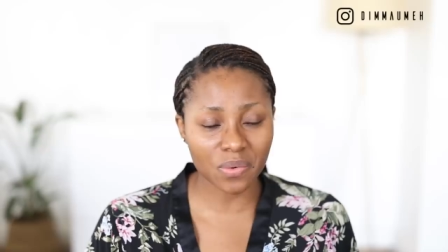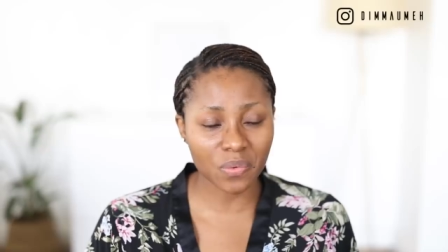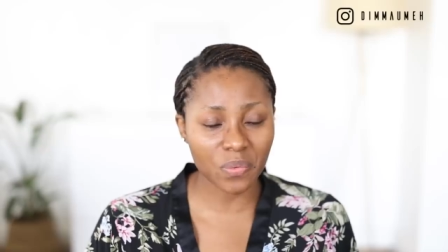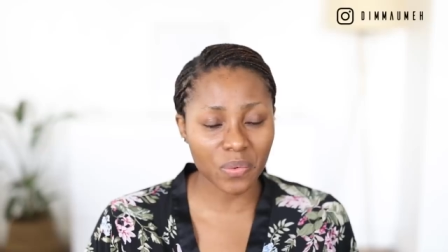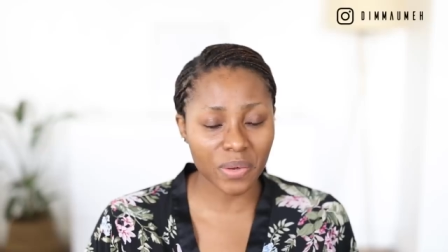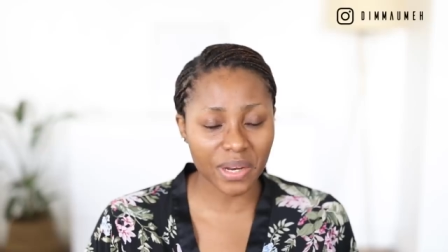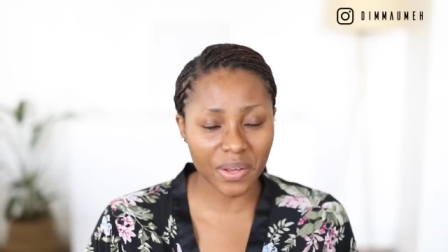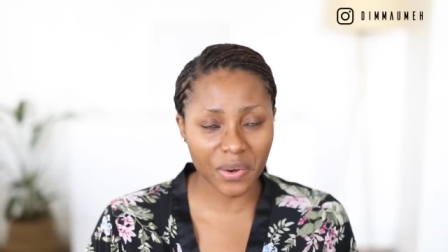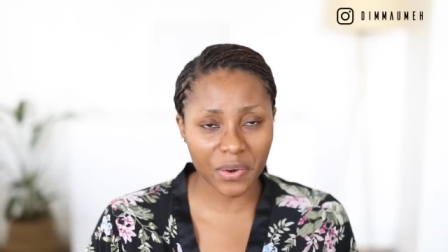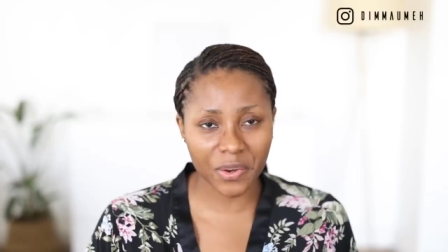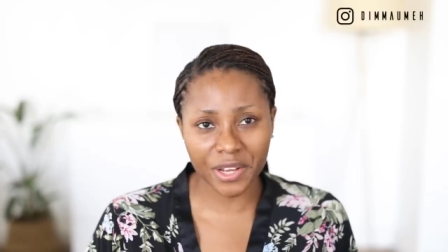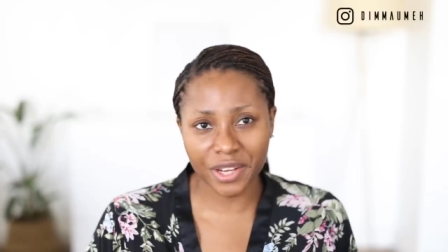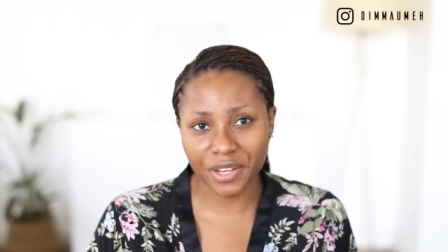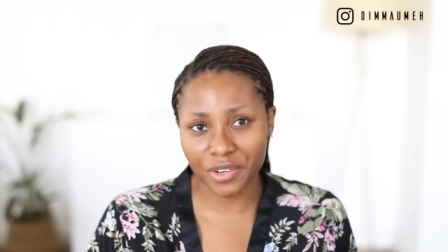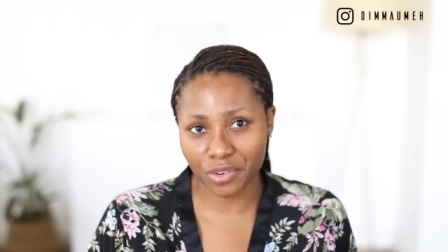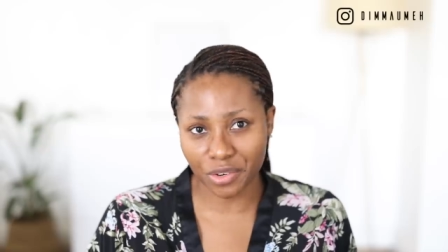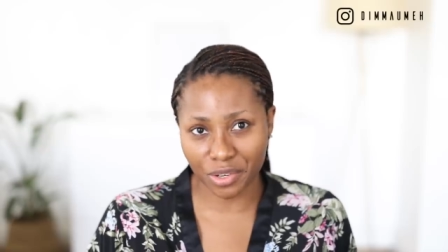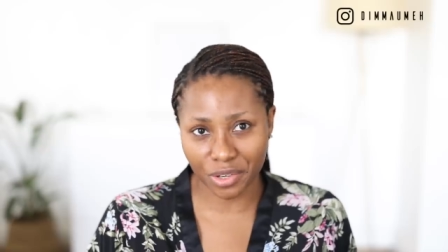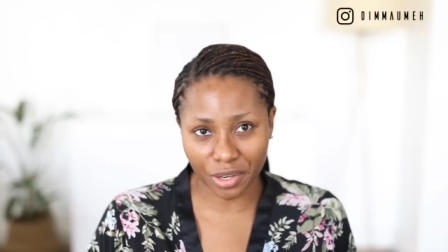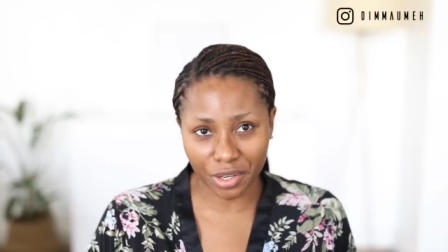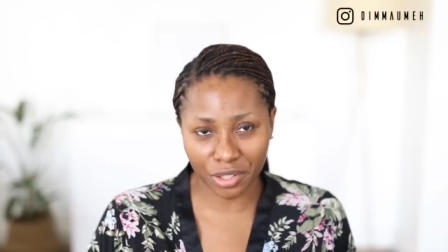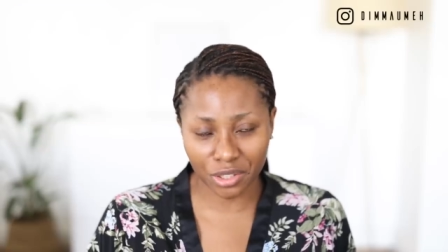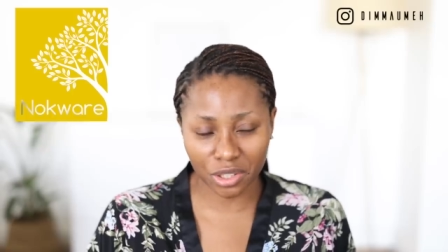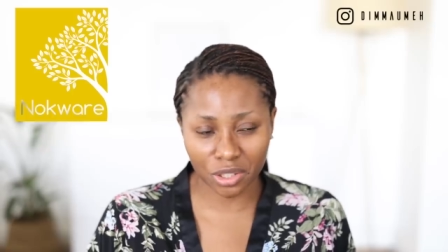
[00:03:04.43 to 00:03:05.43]
Really quick
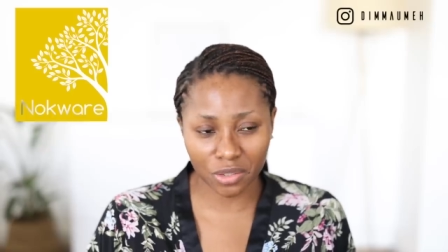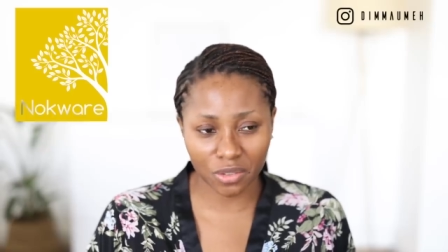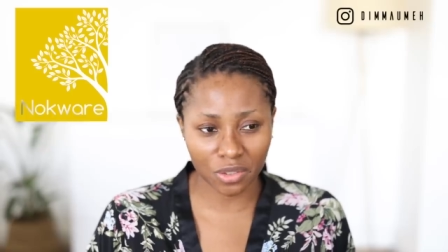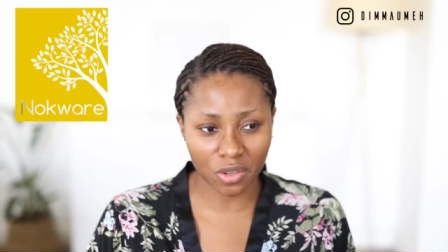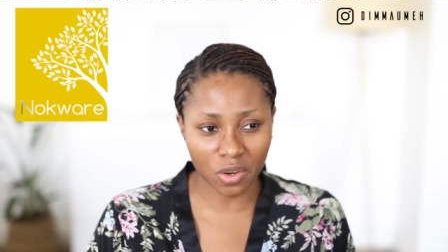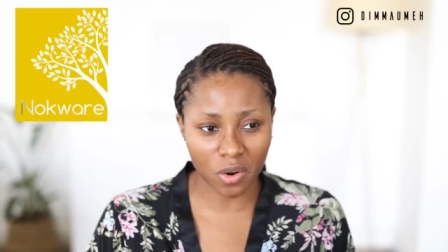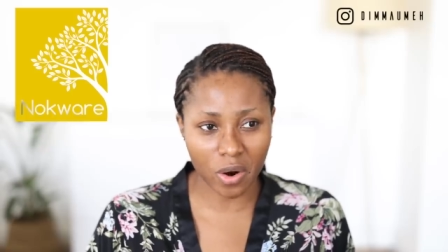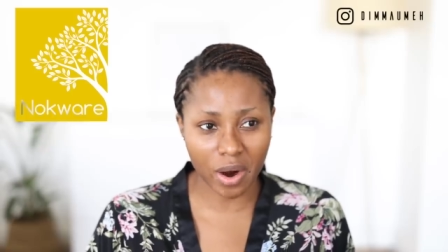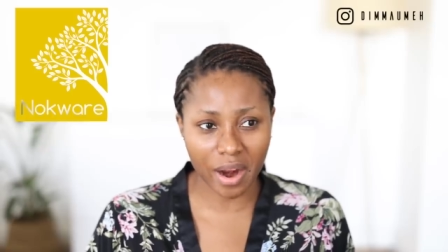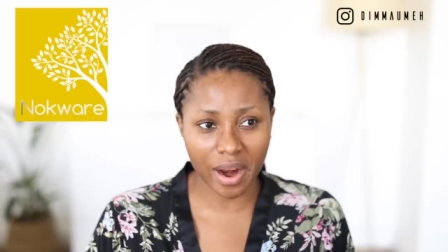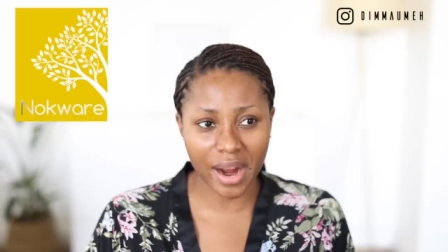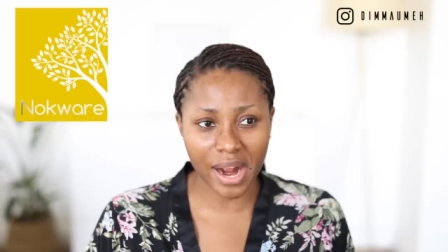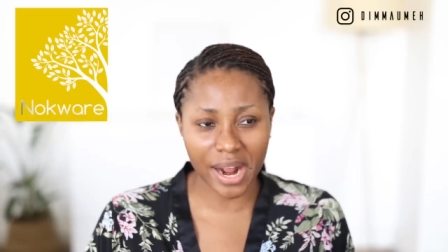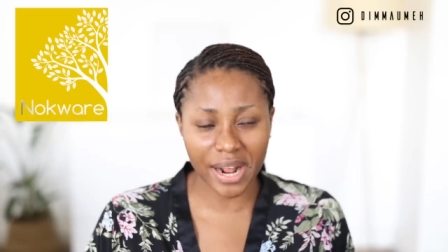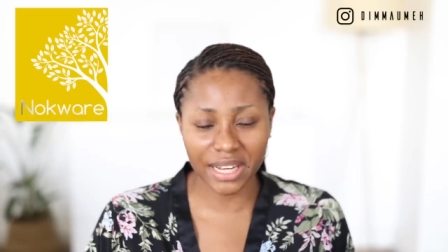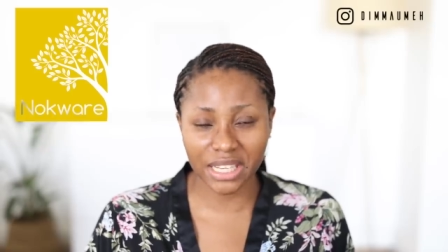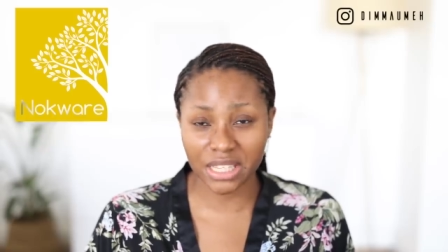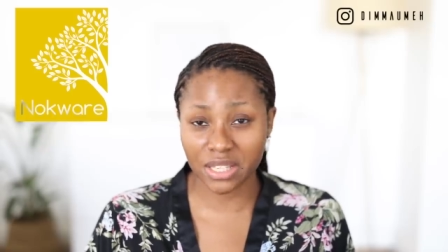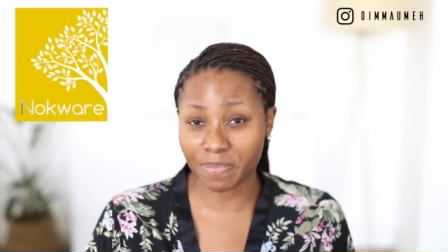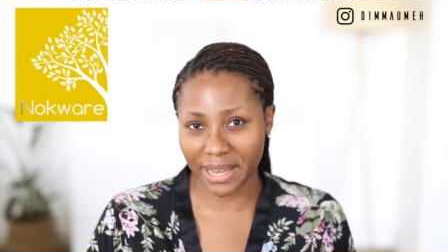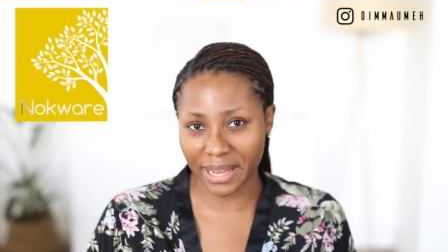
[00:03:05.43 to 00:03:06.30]
introduction, Nokware is